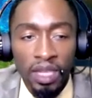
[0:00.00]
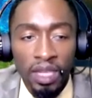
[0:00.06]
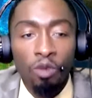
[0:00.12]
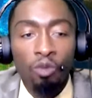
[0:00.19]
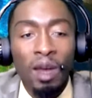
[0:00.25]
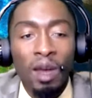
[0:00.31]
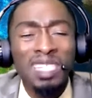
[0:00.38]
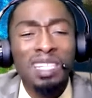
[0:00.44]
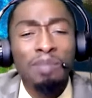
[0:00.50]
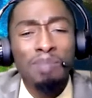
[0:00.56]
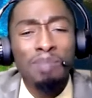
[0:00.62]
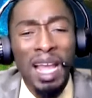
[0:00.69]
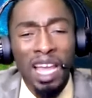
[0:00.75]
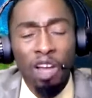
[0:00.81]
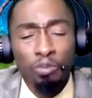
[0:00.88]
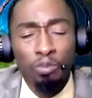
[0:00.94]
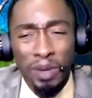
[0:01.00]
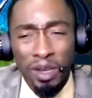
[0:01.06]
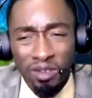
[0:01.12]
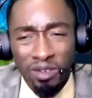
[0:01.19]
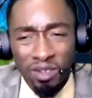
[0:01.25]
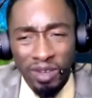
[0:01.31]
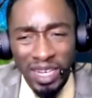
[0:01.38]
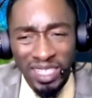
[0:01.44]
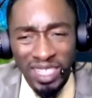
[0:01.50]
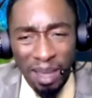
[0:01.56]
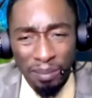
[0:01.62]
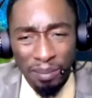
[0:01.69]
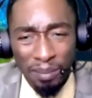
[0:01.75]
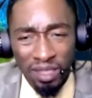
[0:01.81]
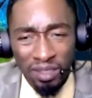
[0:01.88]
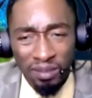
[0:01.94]
What is the blackout period? What does
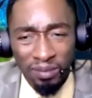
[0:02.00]
that mean?